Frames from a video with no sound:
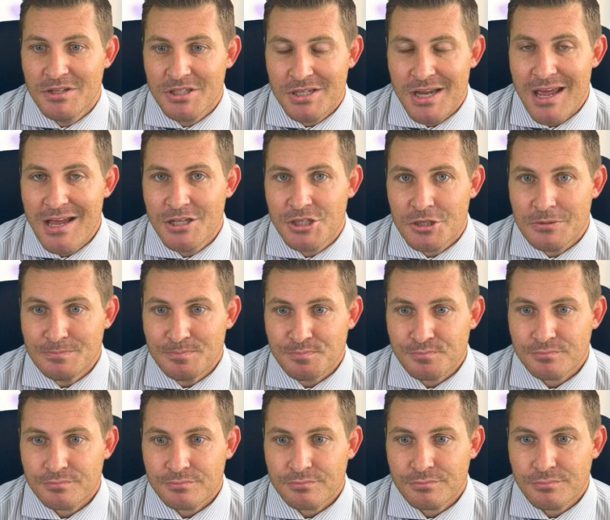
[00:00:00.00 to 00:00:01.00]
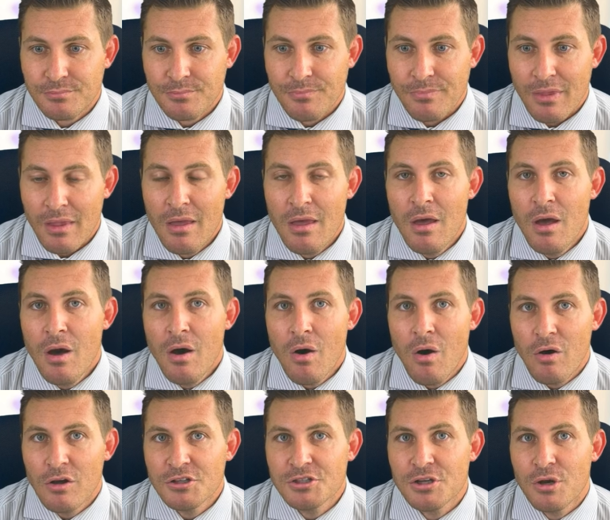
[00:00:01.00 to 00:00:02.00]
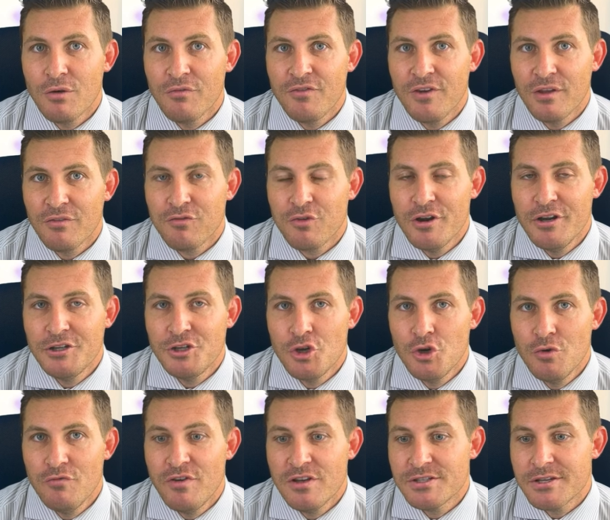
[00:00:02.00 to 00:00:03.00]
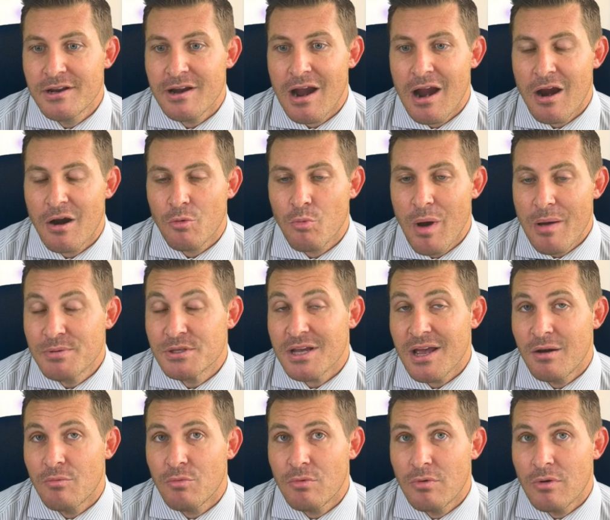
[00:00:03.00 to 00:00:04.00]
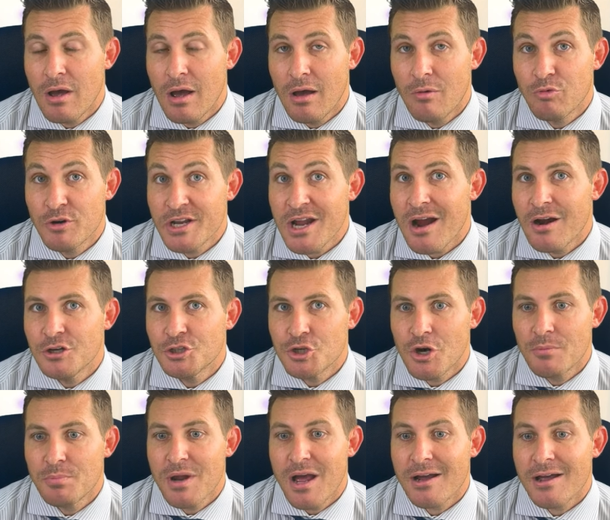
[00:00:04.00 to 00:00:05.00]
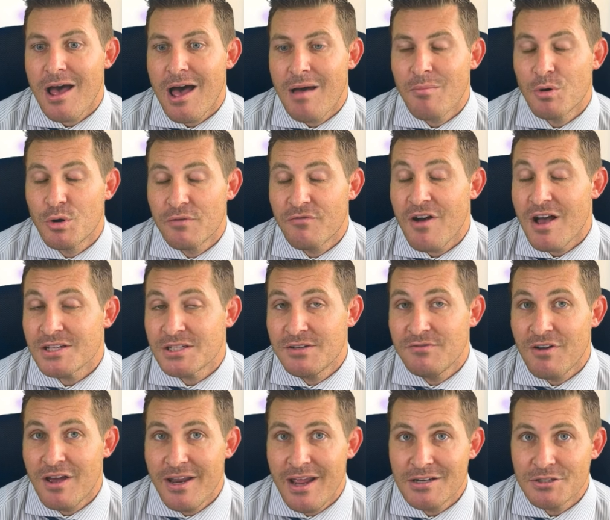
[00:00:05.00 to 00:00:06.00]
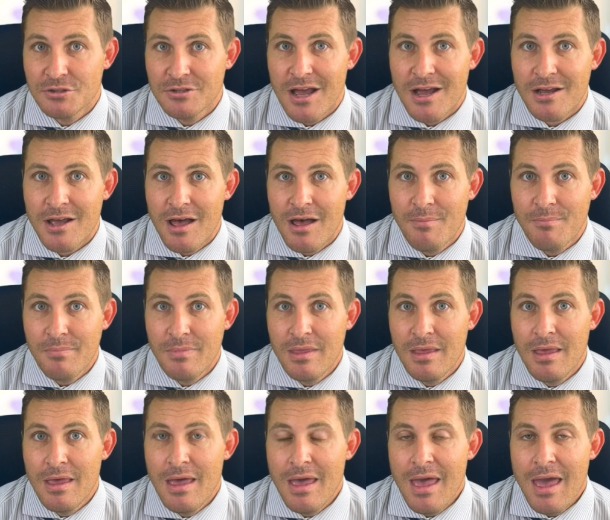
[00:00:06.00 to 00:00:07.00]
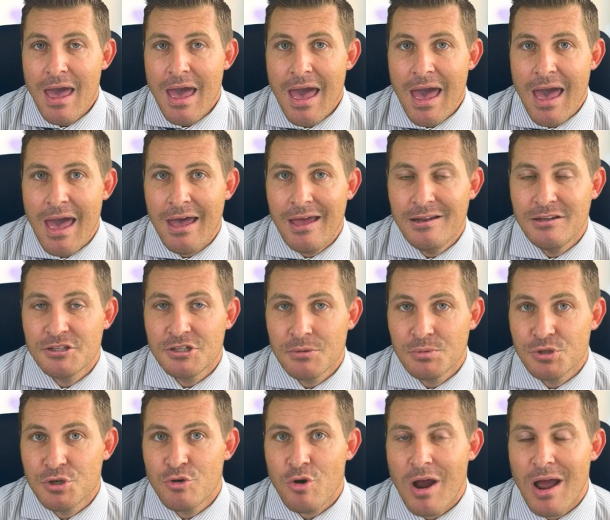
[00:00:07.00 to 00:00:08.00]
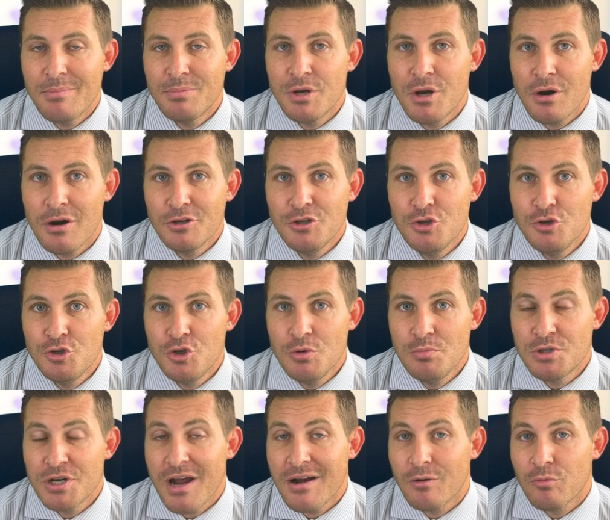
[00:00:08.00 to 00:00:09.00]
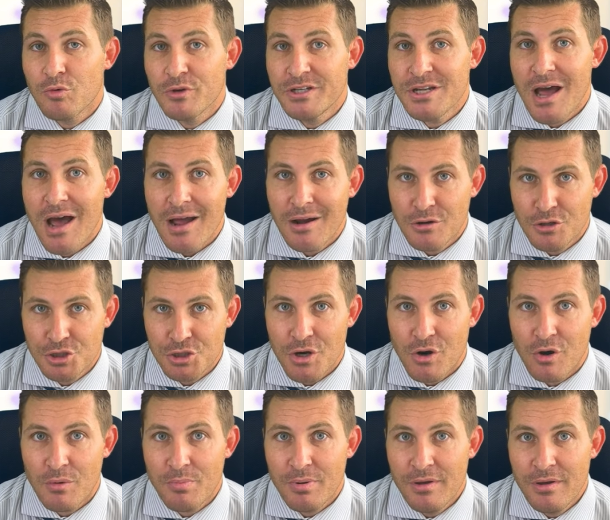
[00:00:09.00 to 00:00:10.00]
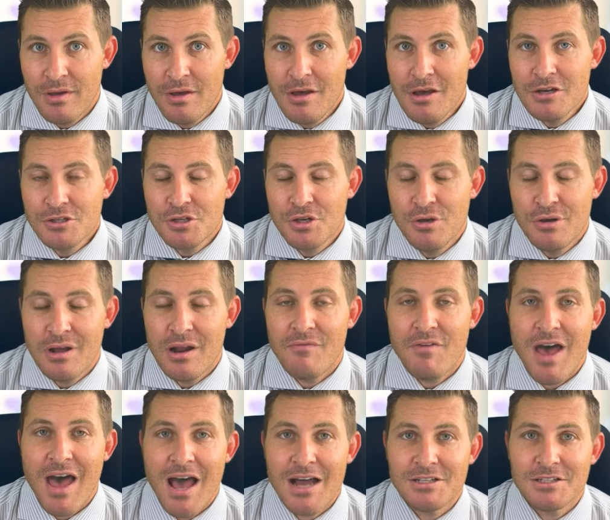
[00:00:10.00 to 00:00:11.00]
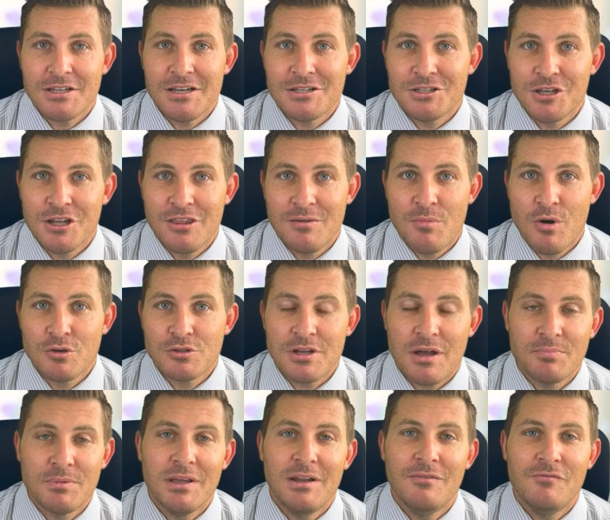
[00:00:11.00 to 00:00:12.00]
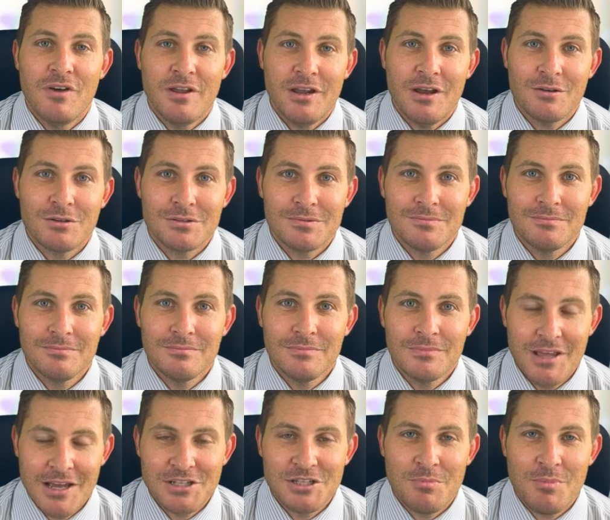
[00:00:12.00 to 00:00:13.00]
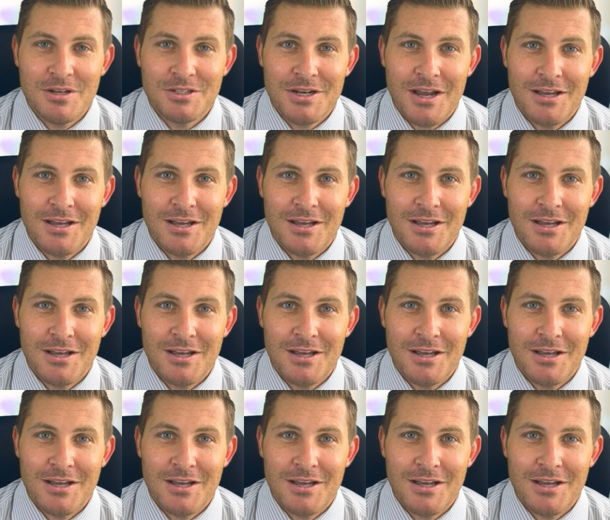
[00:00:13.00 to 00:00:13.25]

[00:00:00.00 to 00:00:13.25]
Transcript: mistakes. Also, feel free to visit our website, uh, retire sharp dot com or ifasifinancial dot com, and subscribe to our YouTube channel, Retire Sharp, so you can have access to the most updated videos. Thanks so much,